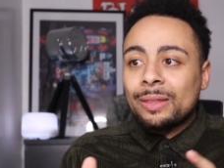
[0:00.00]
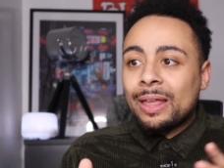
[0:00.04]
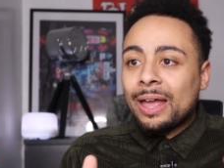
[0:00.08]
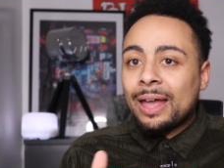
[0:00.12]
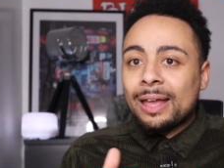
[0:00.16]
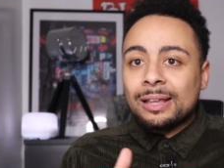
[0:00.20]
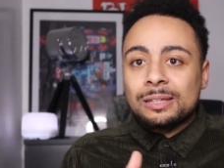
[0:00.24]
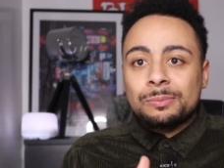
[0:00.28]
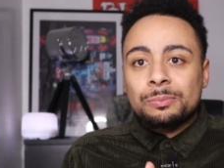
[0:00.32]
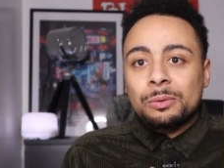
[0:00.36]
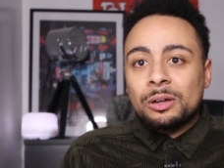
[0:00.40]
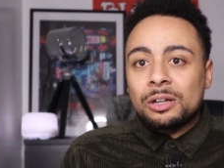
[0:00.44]

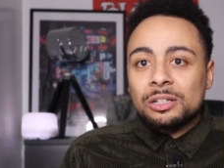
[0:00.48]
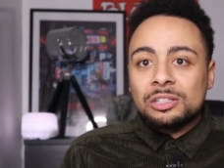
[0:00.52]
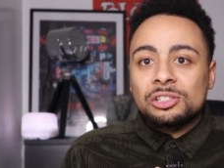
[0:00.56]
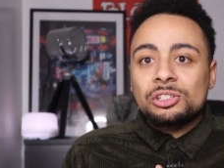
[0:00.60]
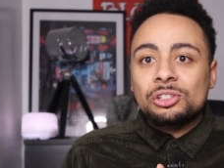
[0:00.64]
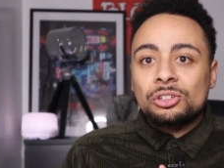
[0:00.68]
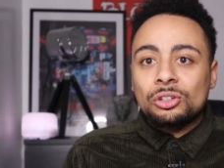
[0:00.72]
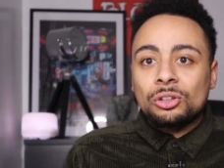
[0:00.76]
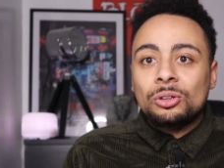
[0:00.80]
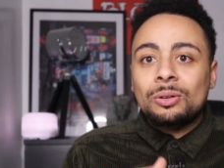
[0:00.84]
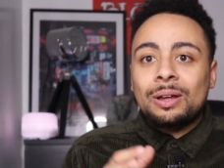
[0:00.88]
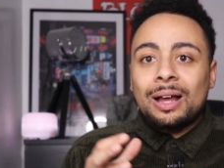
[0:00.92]

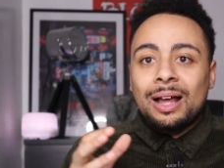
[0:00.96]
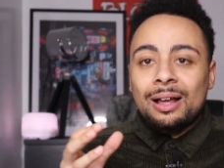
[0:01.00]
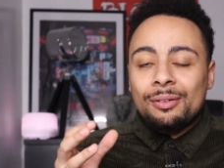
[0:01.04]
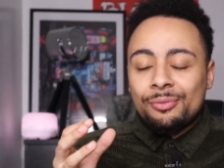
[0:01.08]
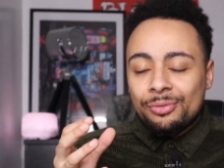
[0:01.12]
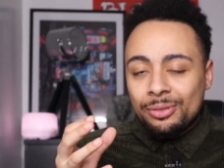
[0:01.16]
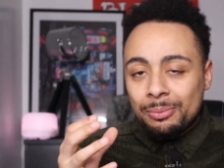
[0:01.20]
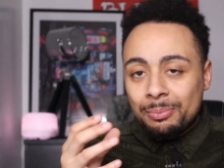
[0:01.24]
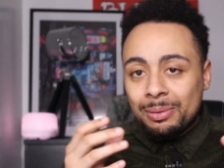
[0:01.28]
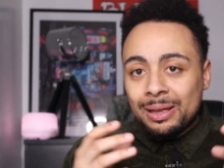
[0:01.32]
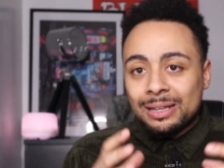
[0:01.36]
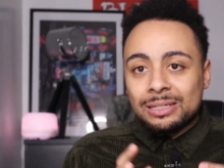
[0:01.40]
Xbox do
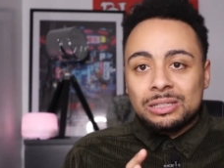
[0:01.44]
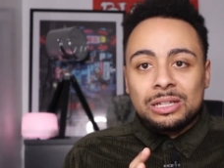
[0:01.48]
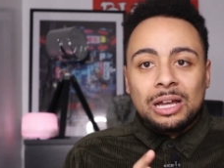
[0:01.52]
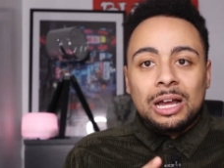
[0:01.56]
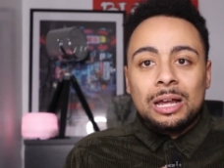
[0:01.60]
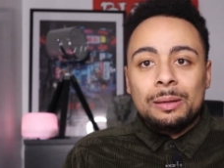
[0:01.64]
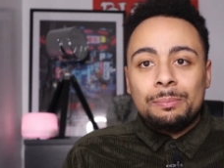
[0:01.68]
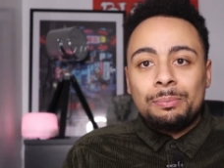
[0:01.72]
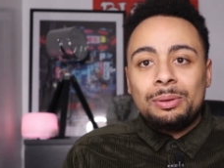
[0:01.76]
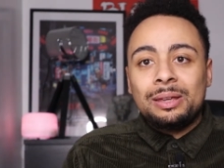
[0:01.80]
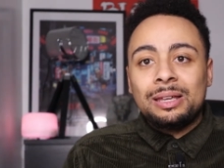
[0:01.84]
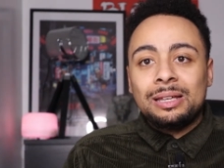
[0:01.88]
have the best
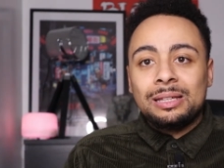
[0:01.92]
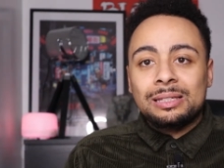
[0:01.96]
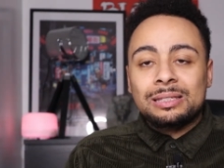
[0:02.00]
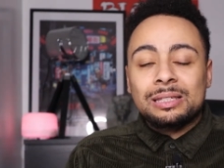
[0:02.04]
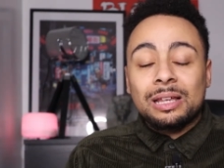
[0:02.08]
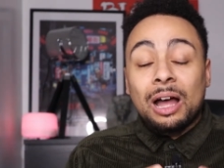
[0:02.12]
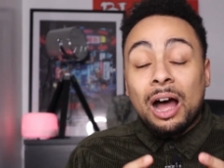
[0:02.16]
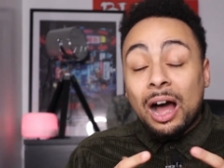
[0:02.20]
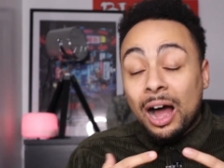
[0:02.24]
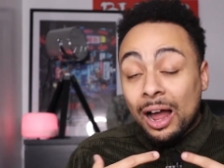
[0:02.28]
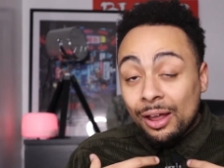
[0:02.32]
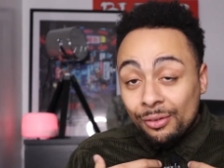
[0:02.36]
IPs,
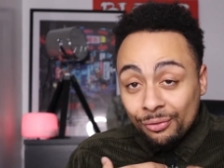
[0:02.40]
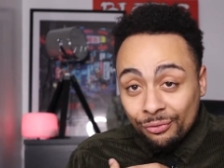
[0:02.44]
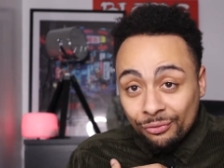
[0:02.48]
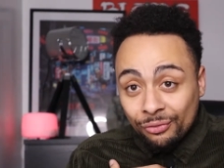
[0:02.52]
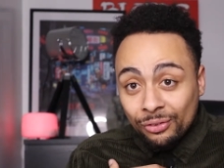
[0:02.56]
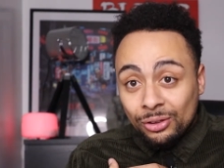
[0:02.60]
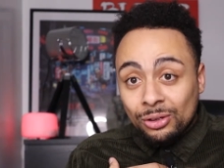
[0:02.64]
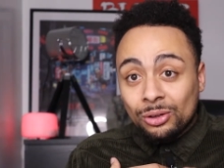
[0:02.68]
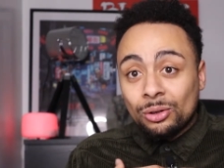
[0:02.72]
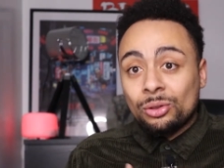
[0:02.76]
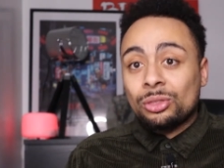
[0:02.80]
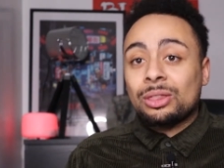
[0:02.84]
I
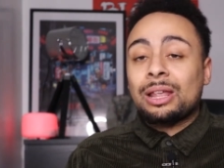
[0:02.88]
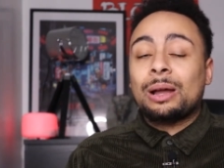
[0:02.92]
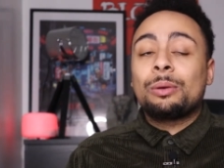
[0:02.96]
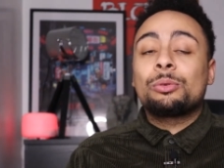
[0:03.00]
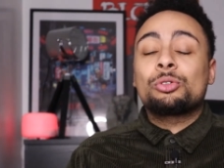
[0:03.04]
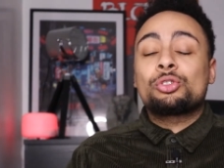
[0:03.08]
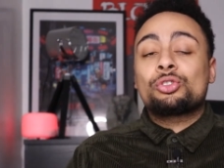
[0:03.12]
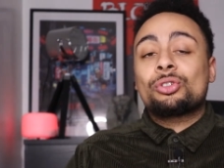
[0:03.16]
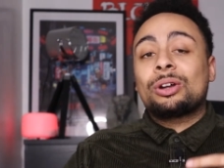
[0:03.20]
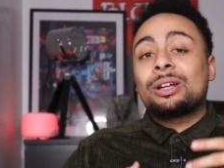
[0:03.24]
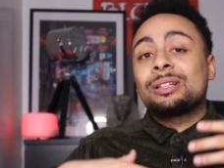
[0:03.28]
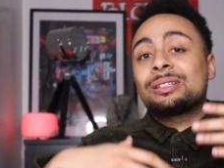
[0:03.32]
feel, that
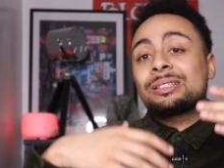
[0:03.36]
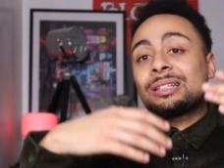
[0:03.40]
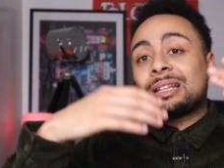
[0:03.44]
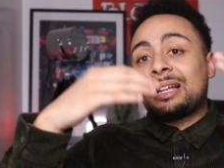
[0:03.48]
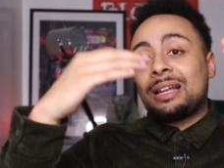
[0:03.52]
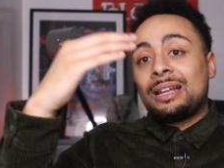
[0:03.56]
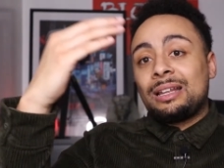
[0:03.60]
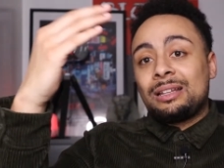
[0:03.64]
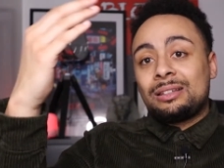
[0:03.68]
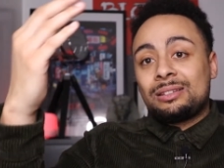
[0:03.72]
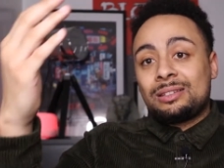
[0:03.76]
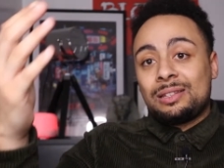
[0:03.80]
would
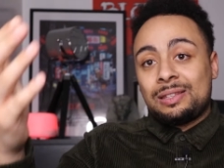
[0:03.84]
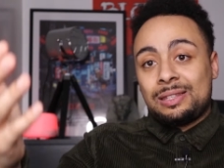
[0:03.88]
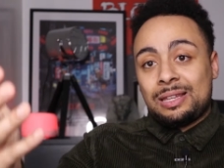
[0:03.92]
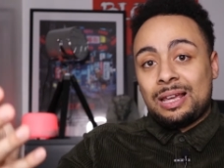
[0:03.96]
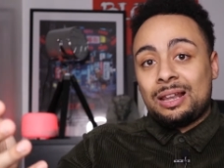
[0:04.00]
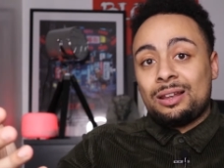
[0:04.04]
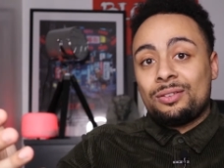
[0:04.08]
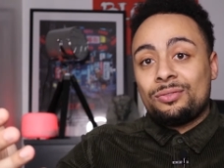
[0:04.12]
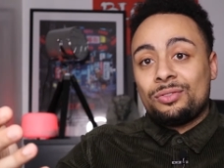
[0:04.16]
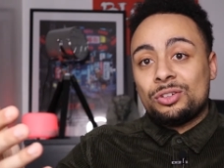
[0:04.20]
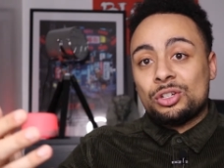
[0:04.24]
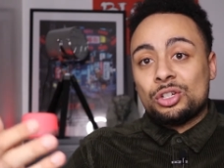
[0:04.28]
translate to
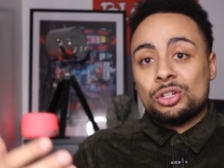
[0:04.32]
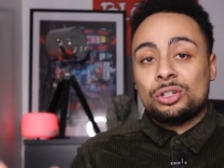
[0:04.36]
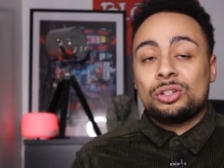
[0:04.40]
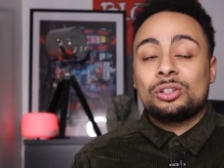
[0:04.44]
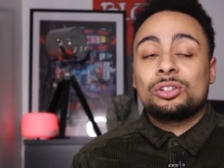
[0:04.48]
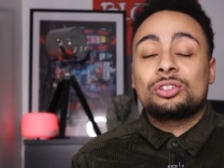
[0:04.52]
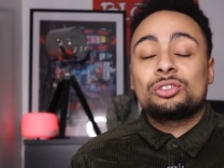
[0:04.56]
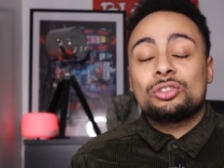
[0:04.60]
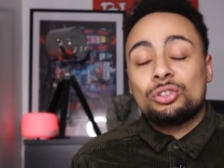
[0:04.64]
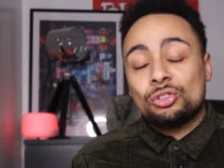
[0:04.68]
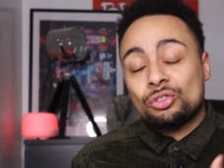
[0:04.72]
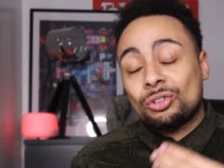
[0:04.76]

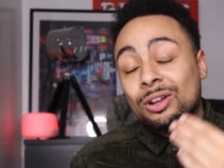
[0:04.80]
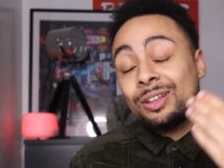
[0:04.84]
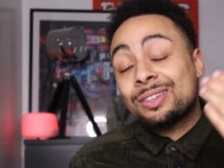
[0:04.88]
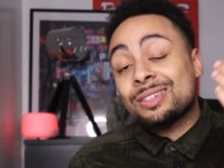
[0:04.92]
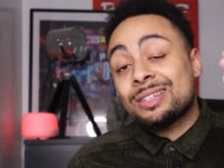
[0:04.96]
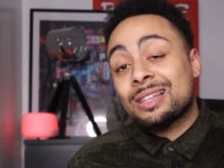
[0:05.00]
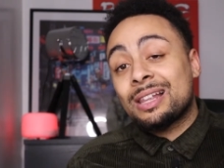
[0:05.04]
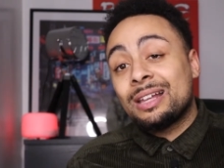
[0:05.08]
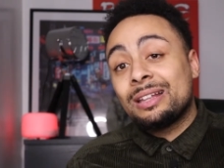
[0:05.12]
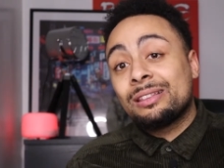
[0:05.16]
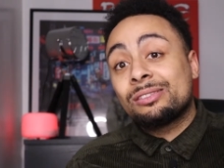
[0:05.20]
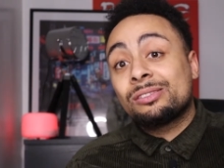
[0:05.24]
television, to
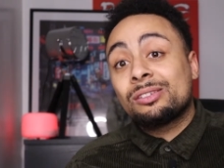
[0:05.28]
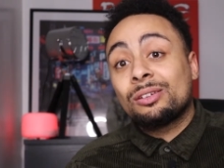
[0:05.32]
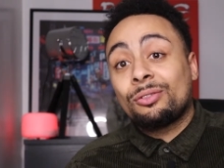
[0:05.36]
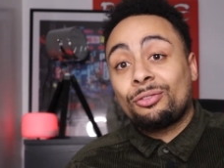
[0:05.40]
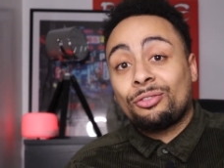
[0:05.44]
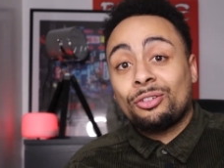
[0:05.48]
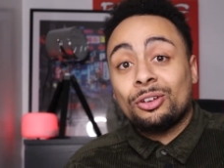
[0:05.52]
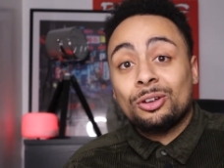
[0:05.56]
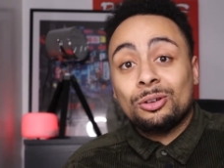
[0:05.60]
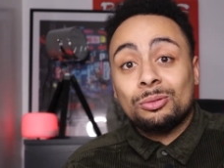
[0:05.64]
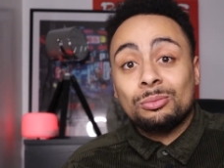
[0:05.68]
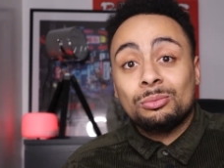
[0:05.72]
translate to
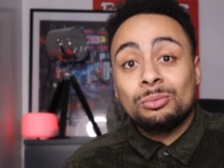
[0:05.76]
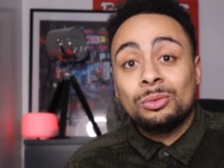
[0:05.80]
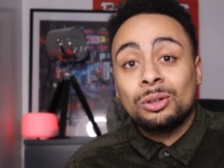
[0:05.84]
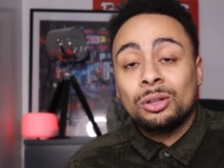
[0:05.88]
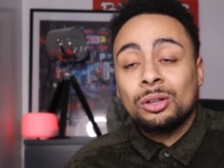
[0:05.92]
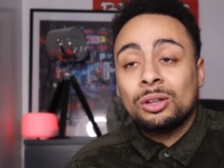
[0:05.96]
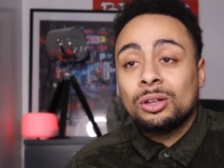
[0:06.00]
film.